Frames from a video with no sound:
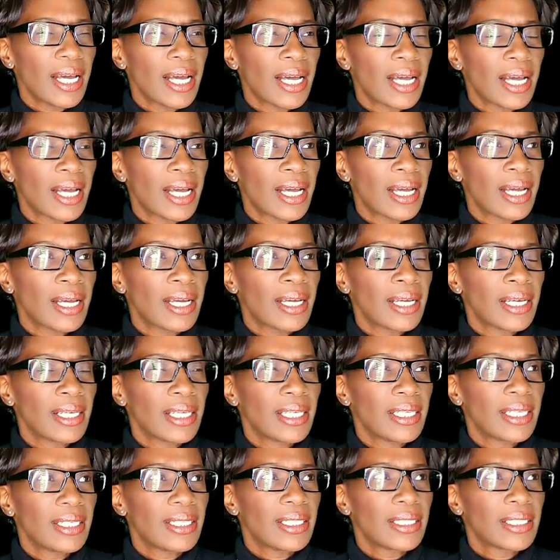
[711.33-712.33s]
uh,
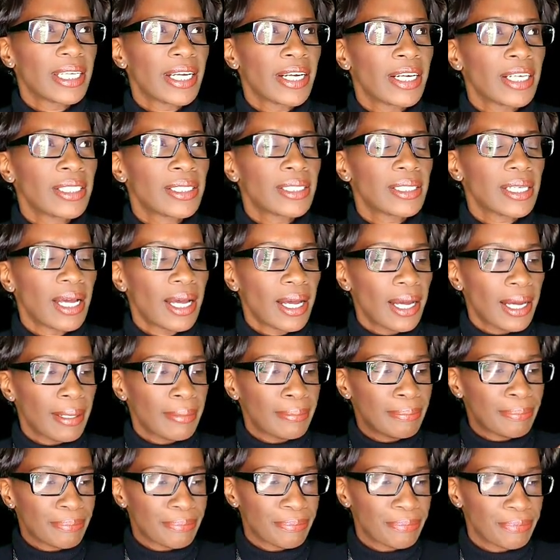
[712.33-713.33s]
there's
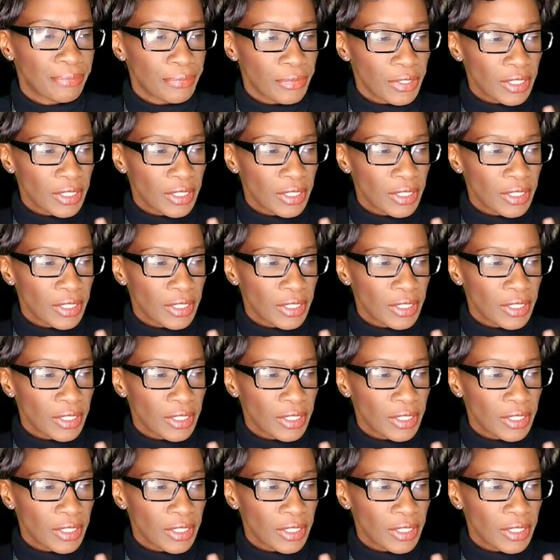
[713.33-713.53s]
um,